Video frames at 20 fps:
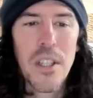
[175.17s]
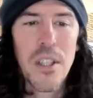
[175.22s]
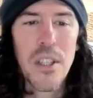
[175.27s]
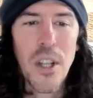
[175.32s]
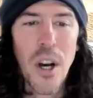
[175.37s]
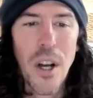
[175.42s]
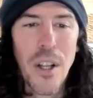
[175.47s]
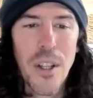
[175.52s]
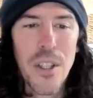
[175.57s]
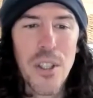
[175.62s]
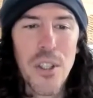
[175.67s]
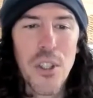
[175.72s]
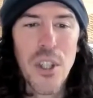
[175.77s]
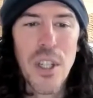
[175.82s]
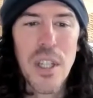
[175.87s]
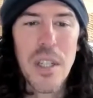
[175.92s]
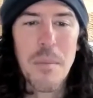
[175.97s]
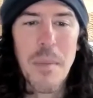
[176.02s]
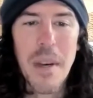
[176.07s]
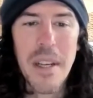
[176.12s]
knowledge,
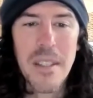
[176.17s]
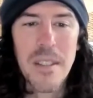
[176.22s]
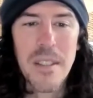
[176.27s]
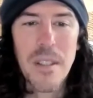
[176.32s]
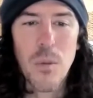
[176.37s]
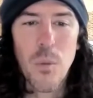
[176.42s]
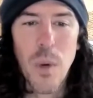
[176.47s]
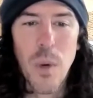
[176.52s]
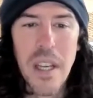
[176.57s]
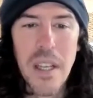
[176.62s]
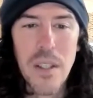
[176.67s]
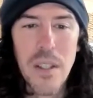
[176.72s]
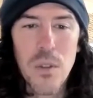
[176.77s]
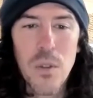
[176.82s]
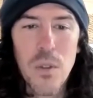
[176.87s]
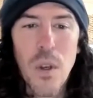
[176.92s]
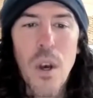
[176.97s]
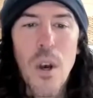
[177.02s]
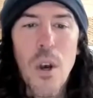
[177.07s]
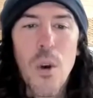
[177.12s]
and medicine
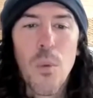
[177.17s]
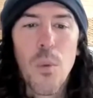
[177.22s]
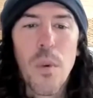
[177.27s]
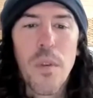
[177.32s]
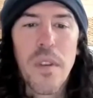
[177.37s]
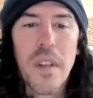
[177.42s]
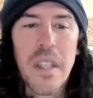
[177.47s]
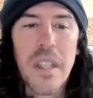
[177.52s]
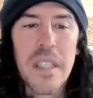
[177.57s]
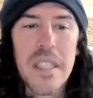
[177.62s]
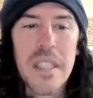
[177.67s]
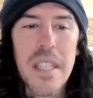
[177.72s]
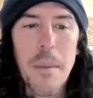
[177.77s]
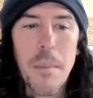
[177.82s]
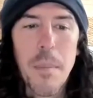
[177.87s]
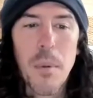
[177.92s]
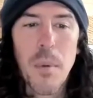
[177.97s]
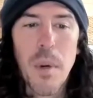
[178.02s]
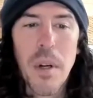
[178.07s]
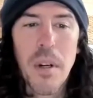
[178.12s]
ways with the
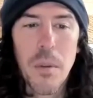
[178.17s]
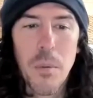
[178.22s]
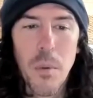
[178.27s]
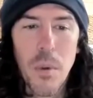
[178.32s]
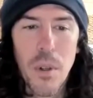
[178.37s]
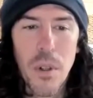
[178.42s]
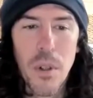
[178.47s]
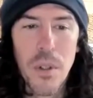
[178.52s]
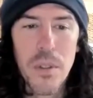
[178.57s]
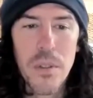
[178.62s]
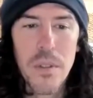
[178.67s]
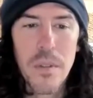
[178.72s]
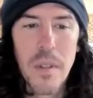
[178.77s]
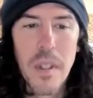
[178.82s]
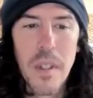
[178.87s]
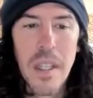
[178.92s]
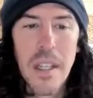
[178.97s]
contemporary world.